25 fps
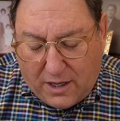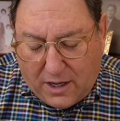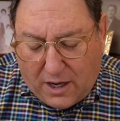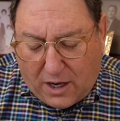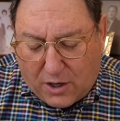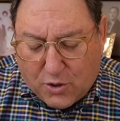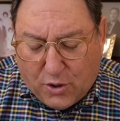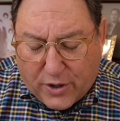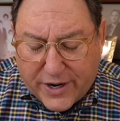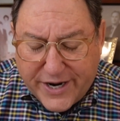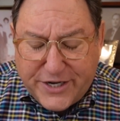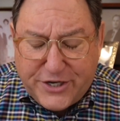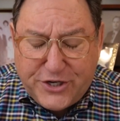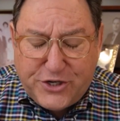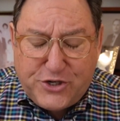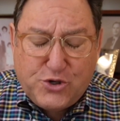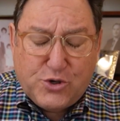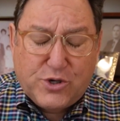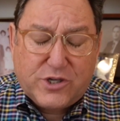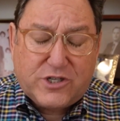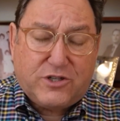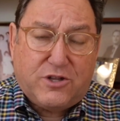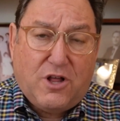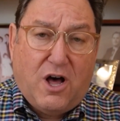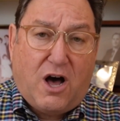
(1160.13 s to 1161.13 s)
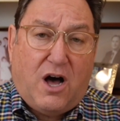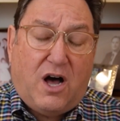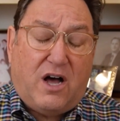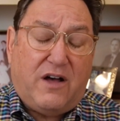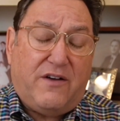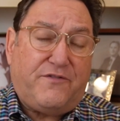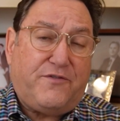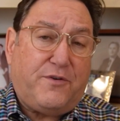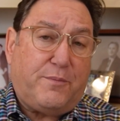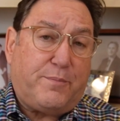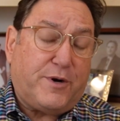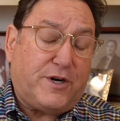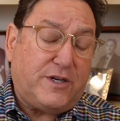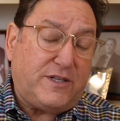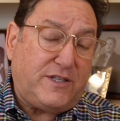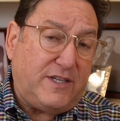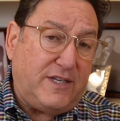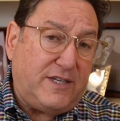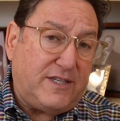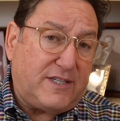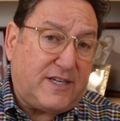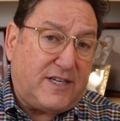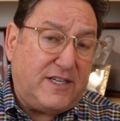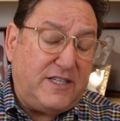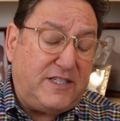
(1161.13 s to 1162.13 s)
According to Jewish law, if a person
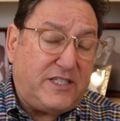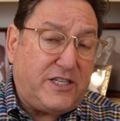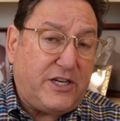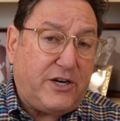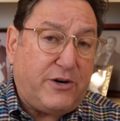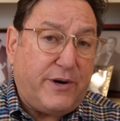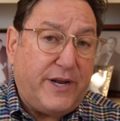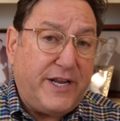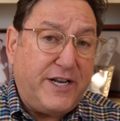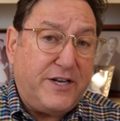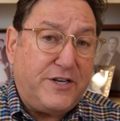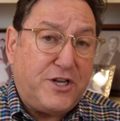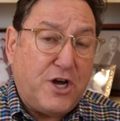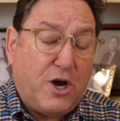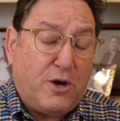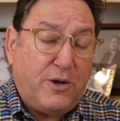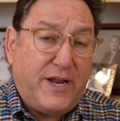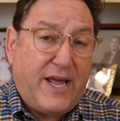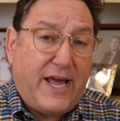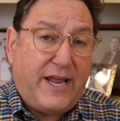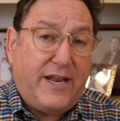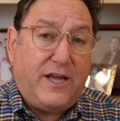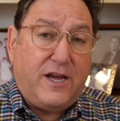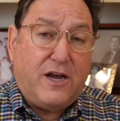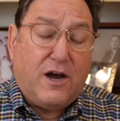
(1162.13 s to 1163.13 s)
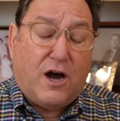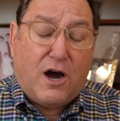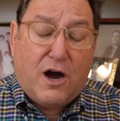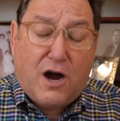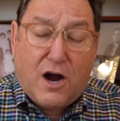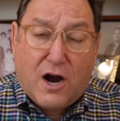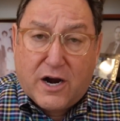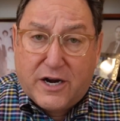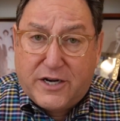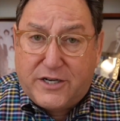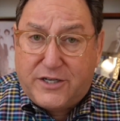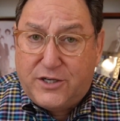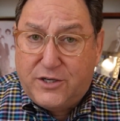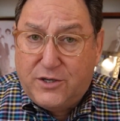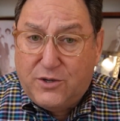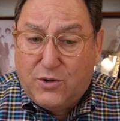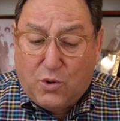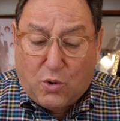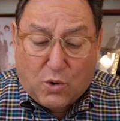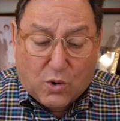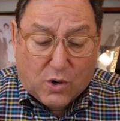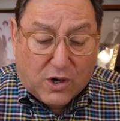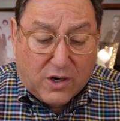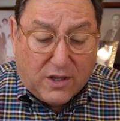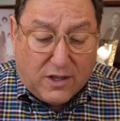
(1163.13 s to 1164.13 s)
is considering donating a heart
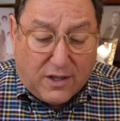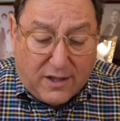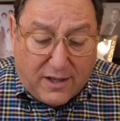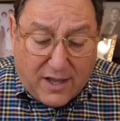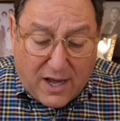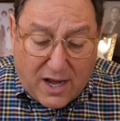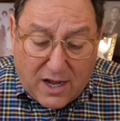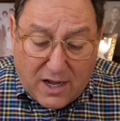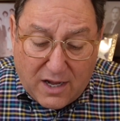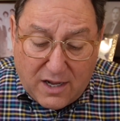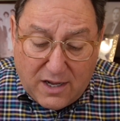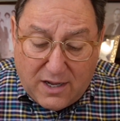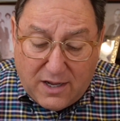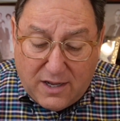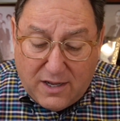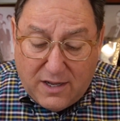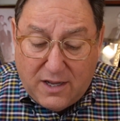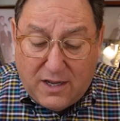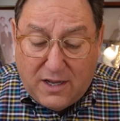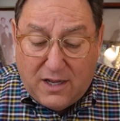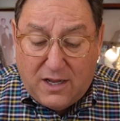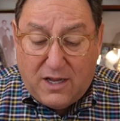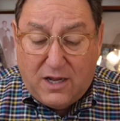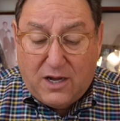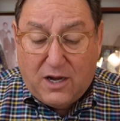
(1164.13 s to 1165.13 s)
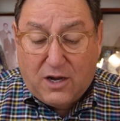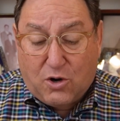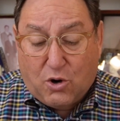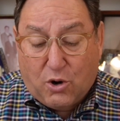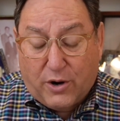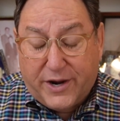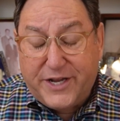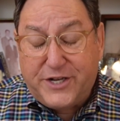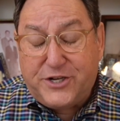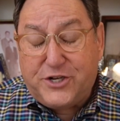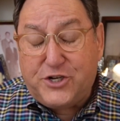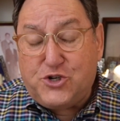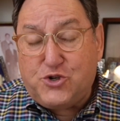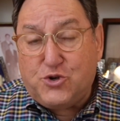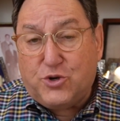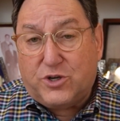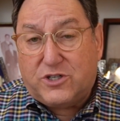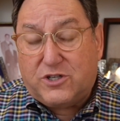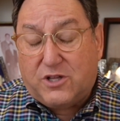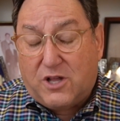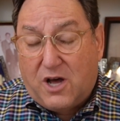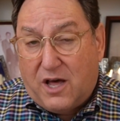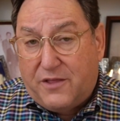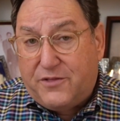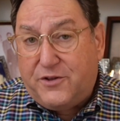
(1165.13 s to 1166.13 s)
or a lung, according to
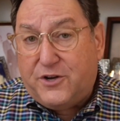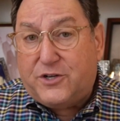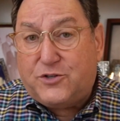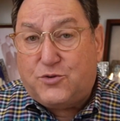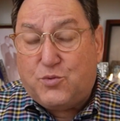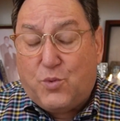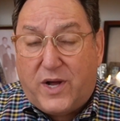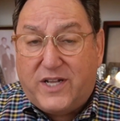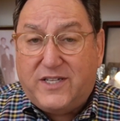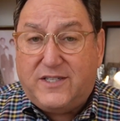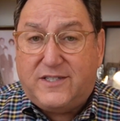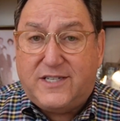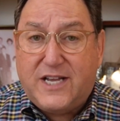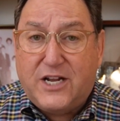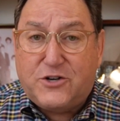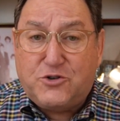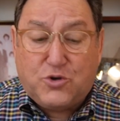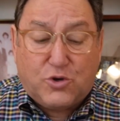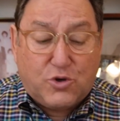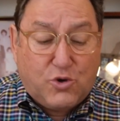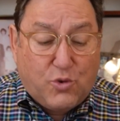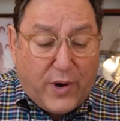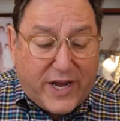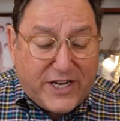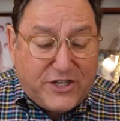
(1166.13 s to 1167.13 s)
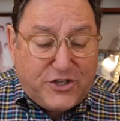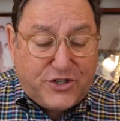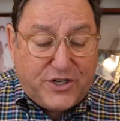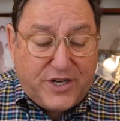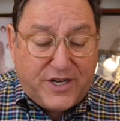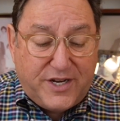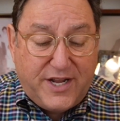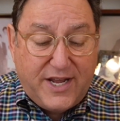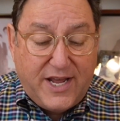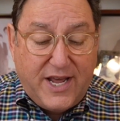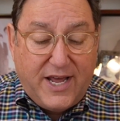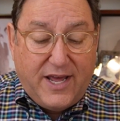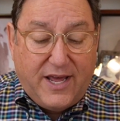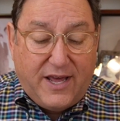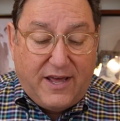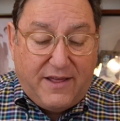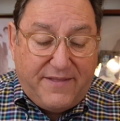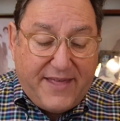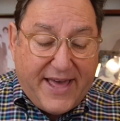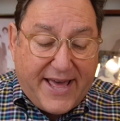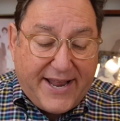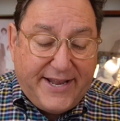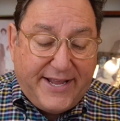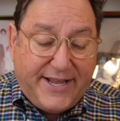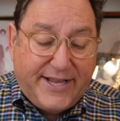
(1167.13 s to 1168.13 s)
Jewish law, there is one central question, and
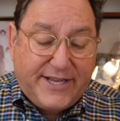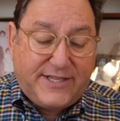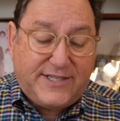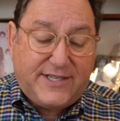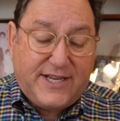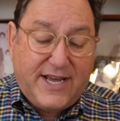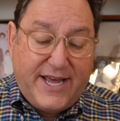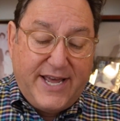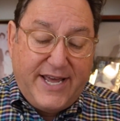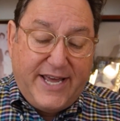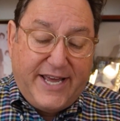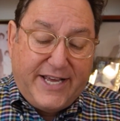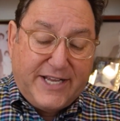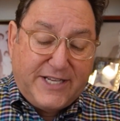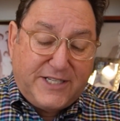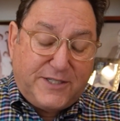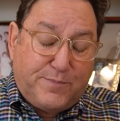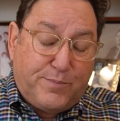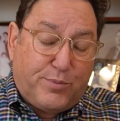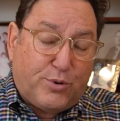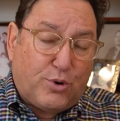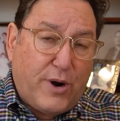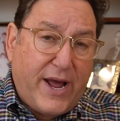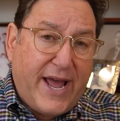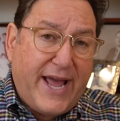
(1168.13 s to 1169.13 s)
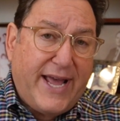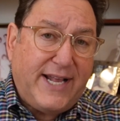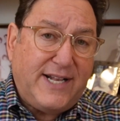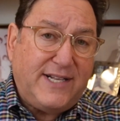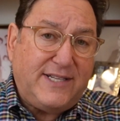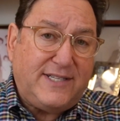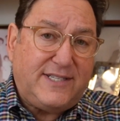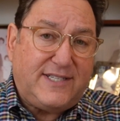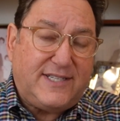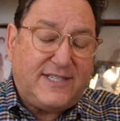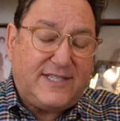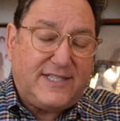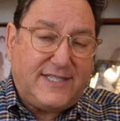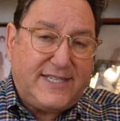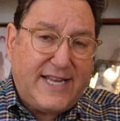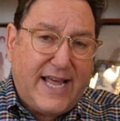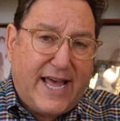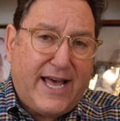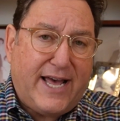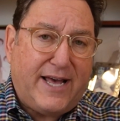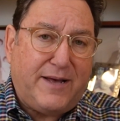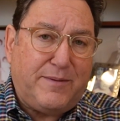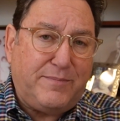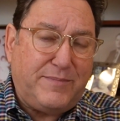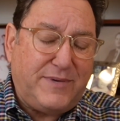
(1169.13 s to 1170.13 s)
that is brain
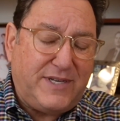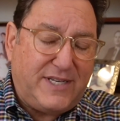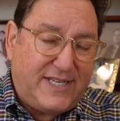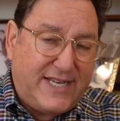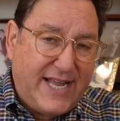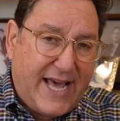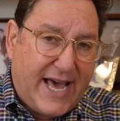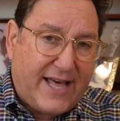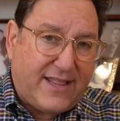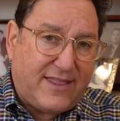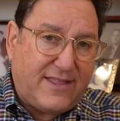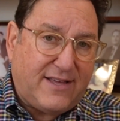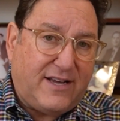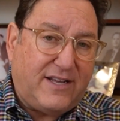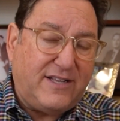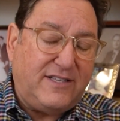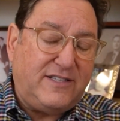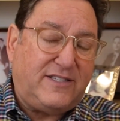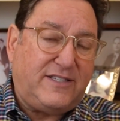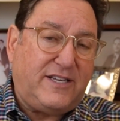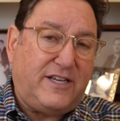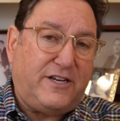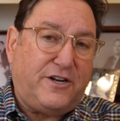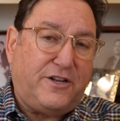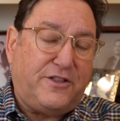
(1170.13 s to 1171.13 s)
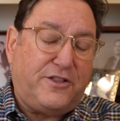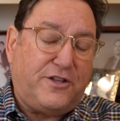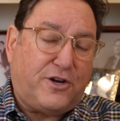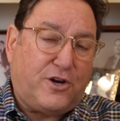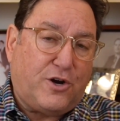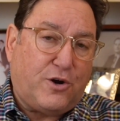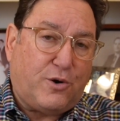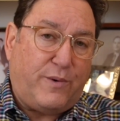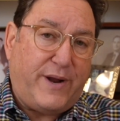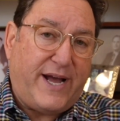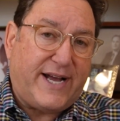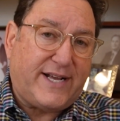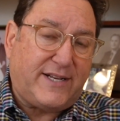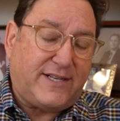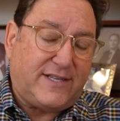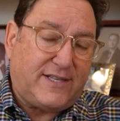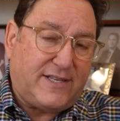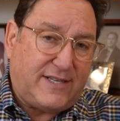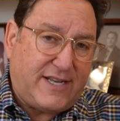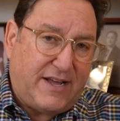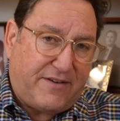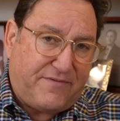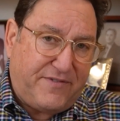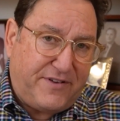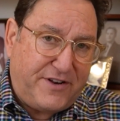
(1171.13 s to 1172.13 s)
stem death considered the
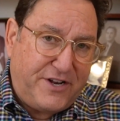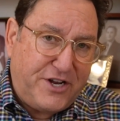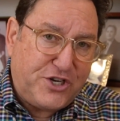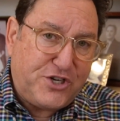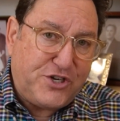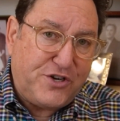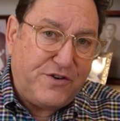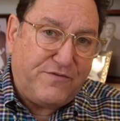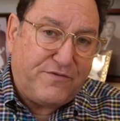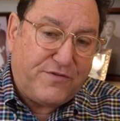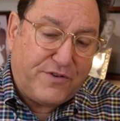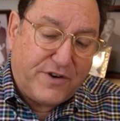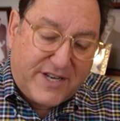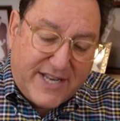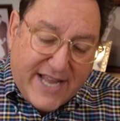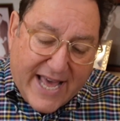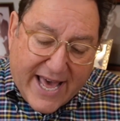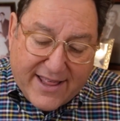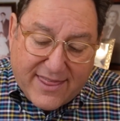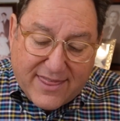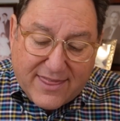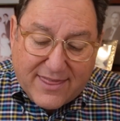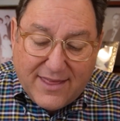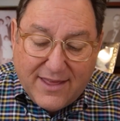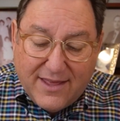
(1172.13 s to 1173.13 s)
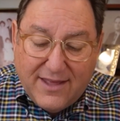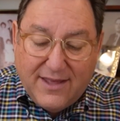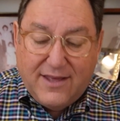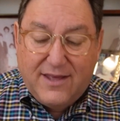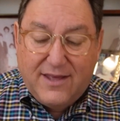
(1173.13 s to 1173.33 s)
correct definition for death?